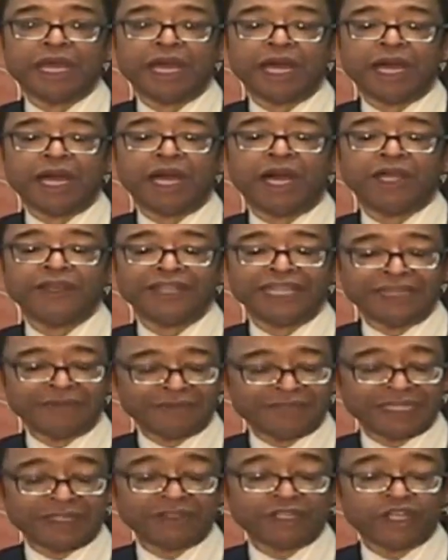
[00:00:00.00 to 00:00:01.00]

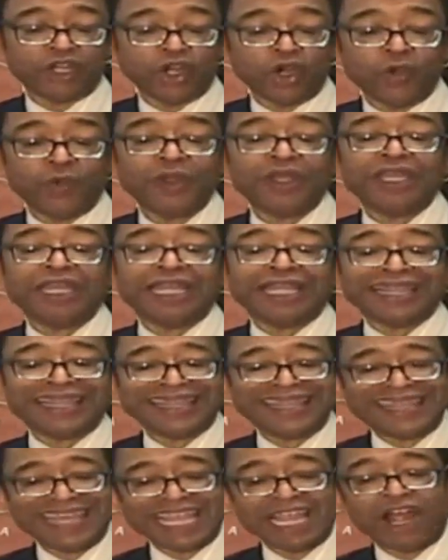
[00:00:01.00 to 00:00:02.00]
everything on the globe.
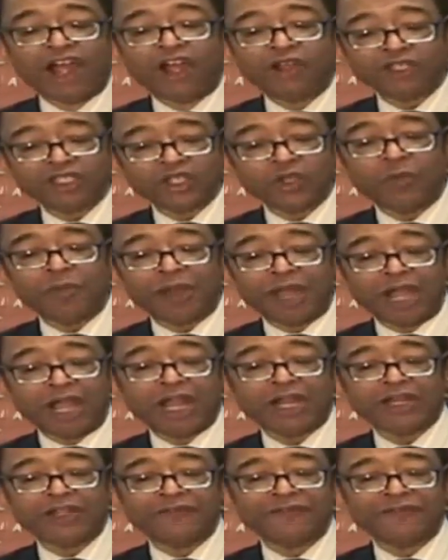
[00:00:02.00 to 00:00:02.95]
They are also part